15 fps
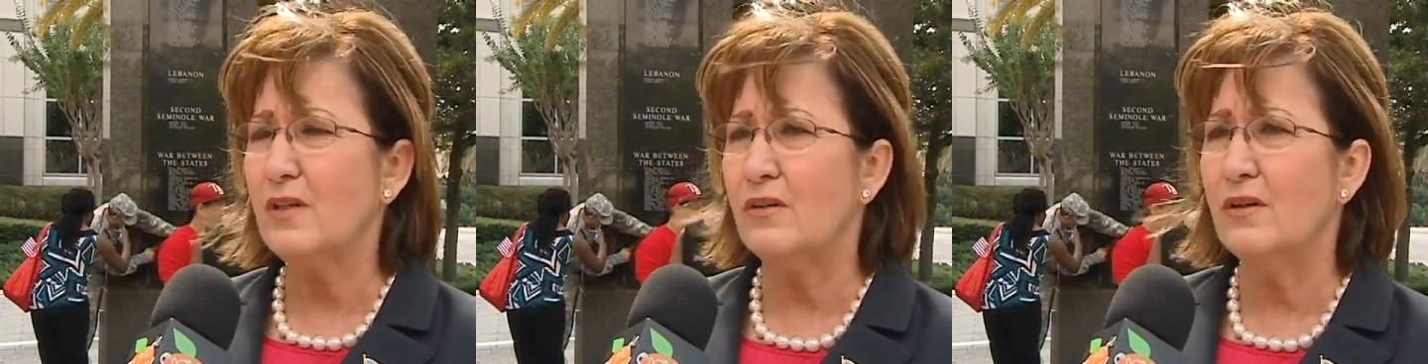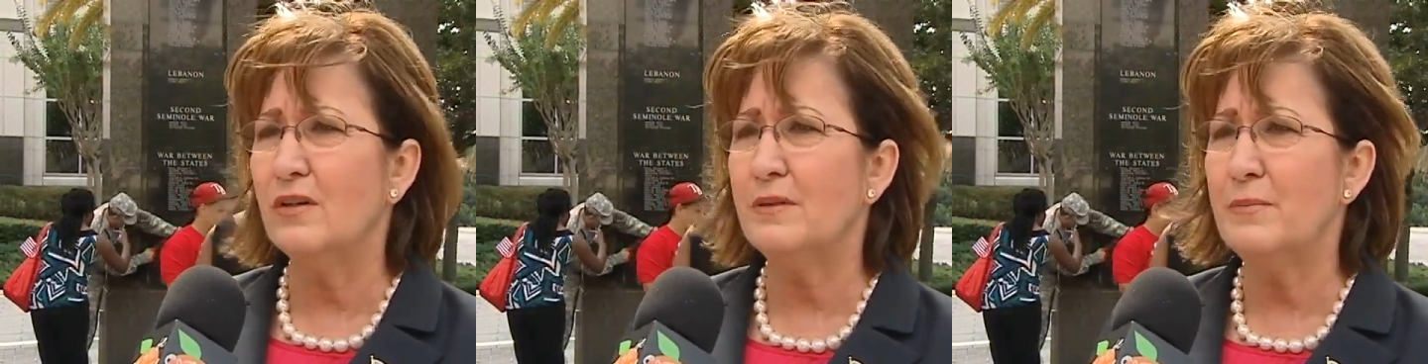
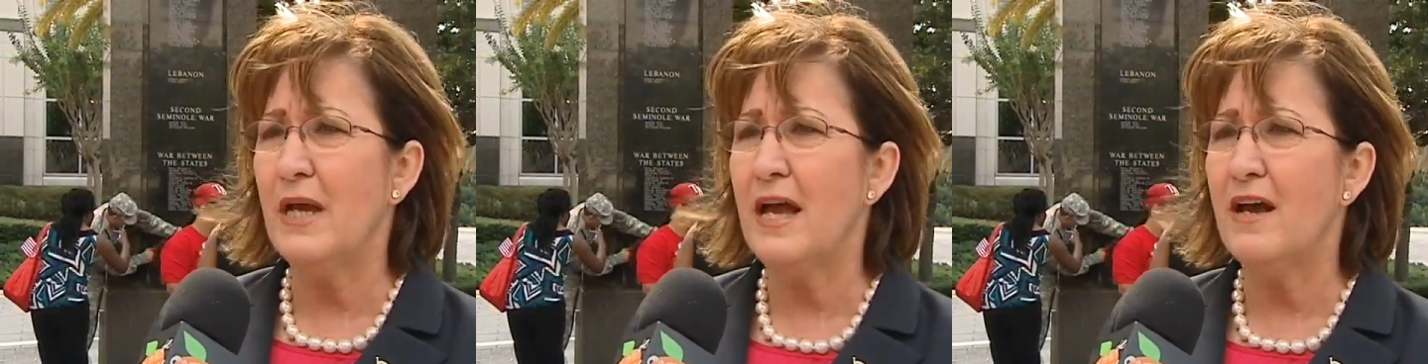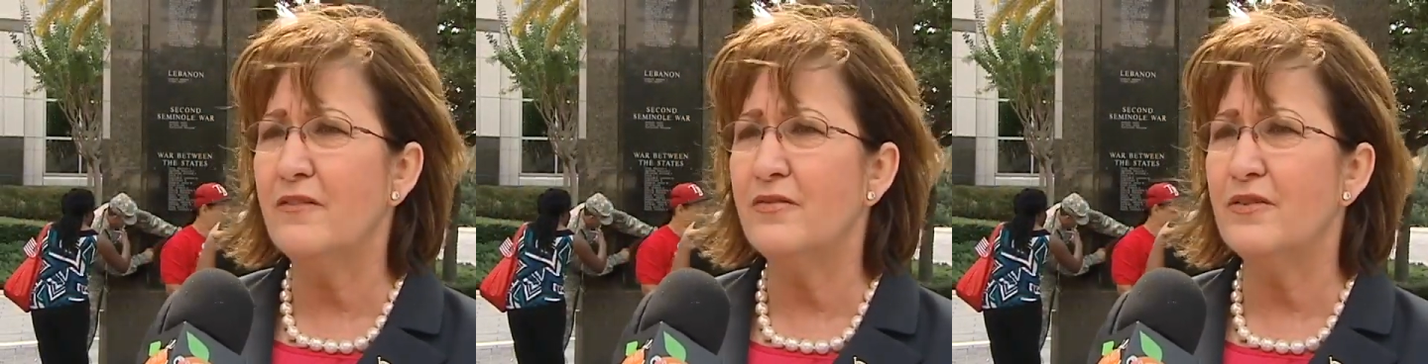on
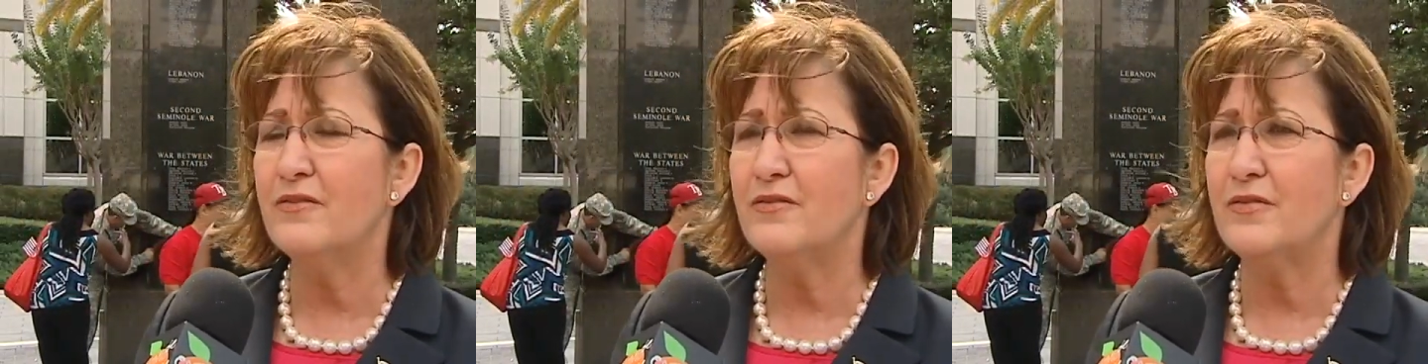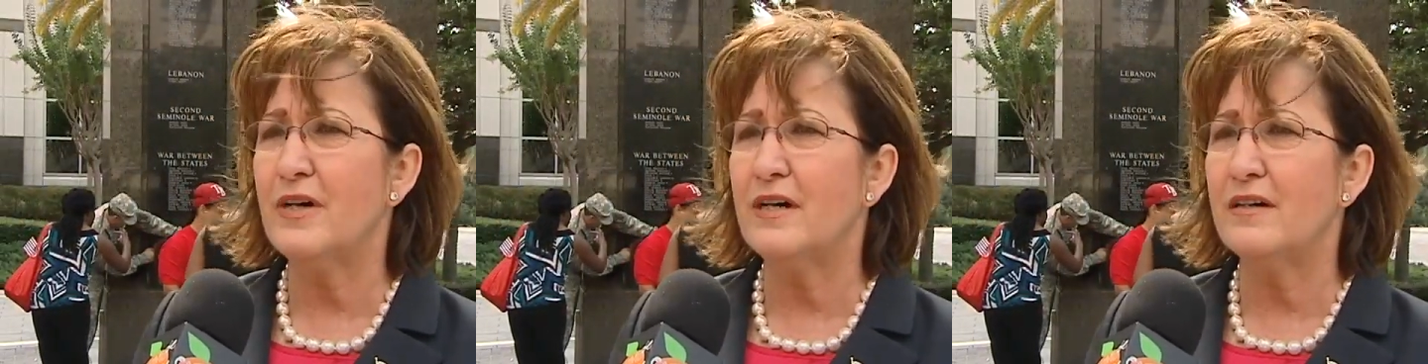behalf
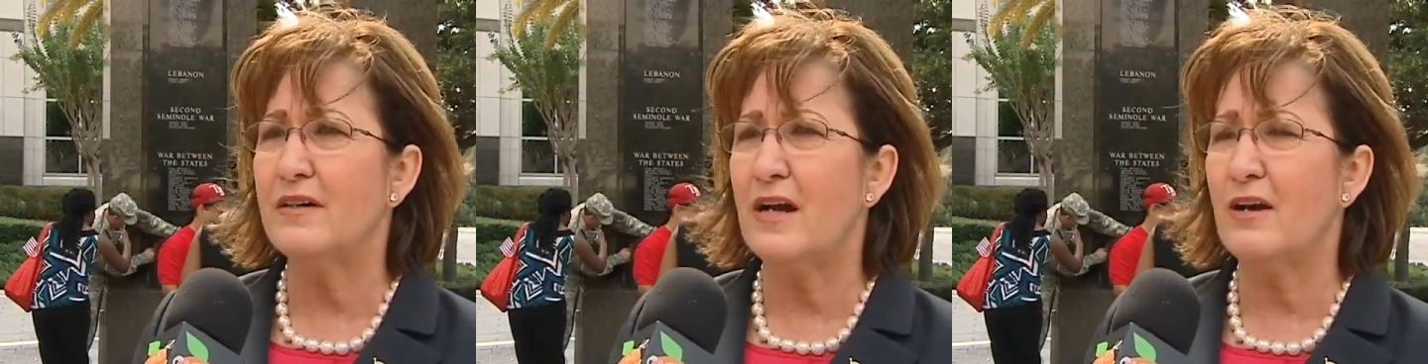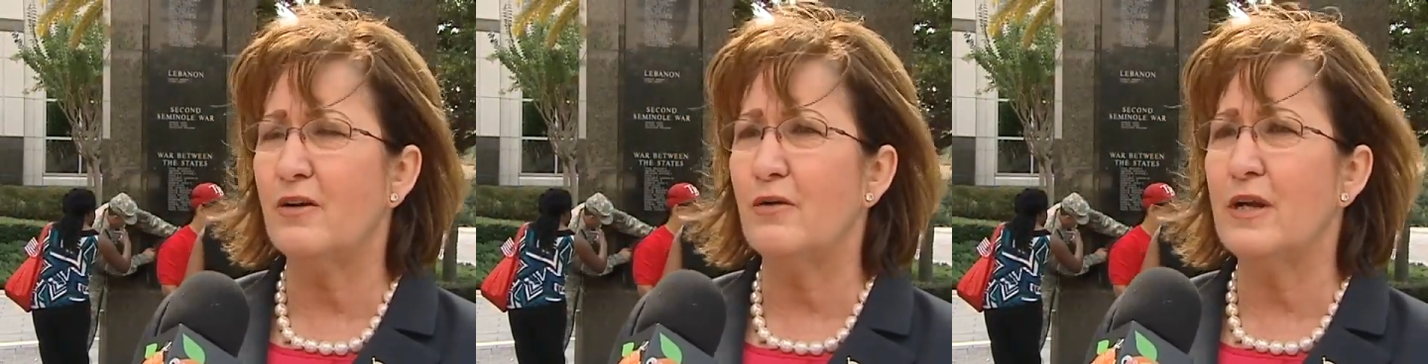of uh,
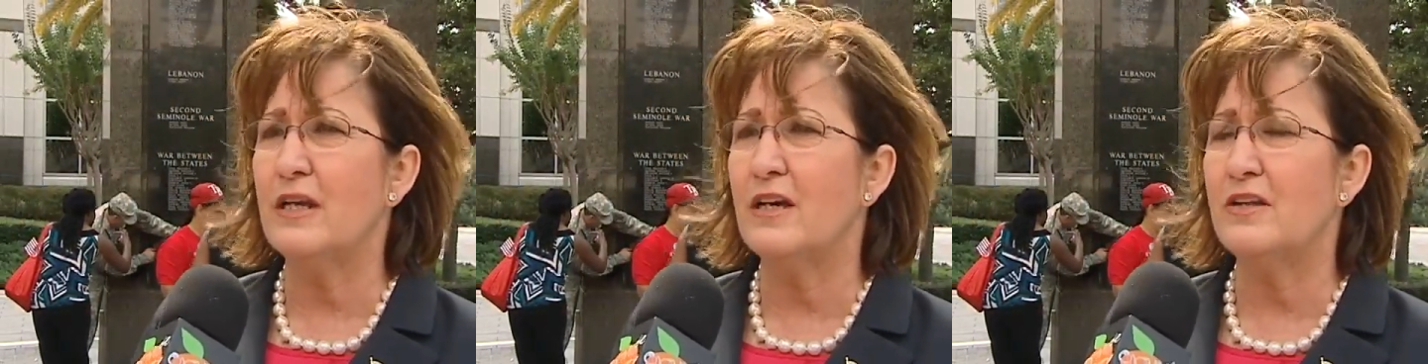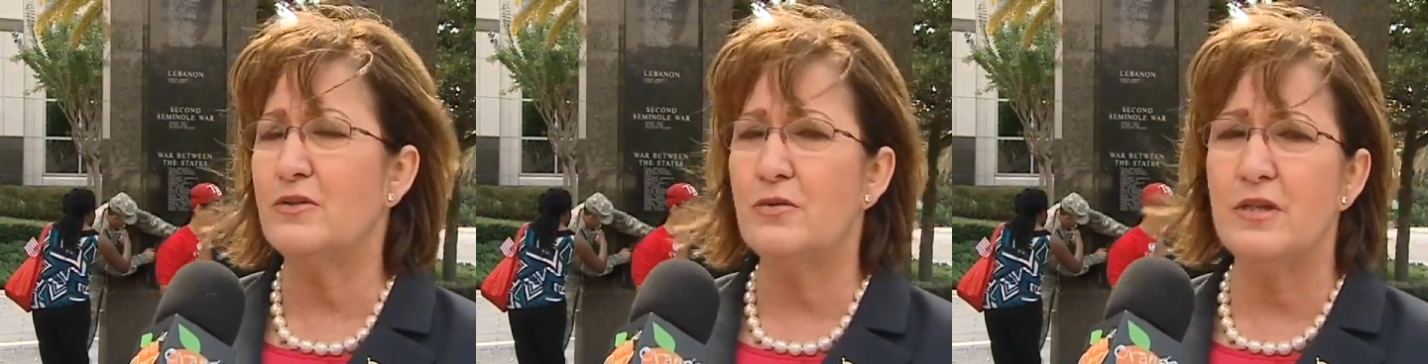our great
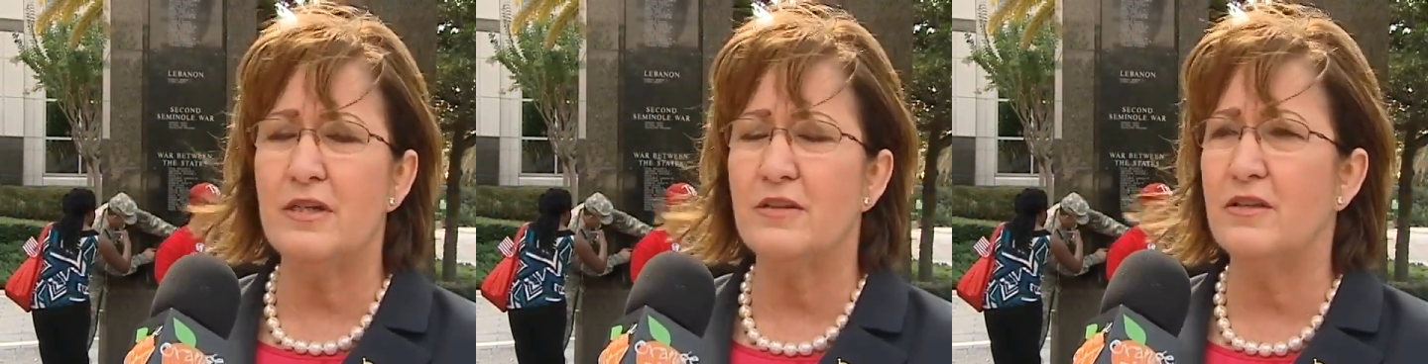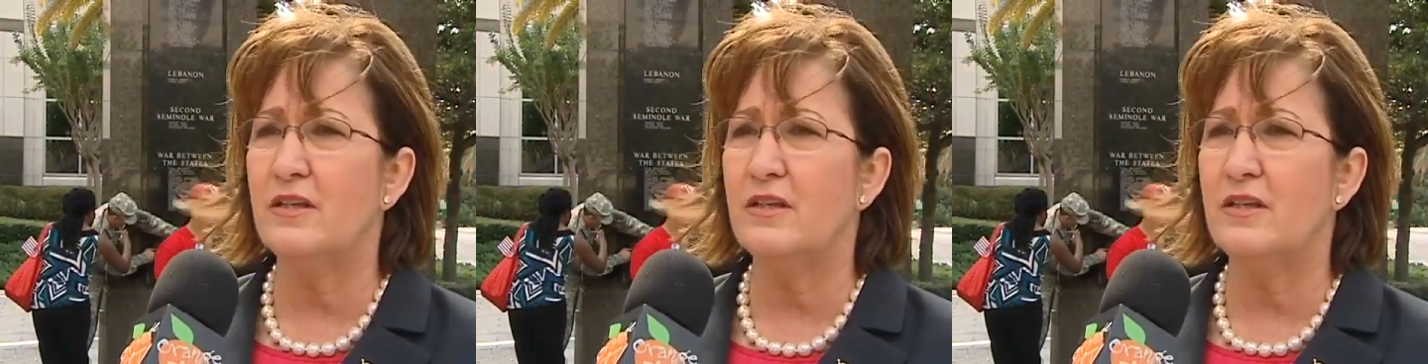country, and,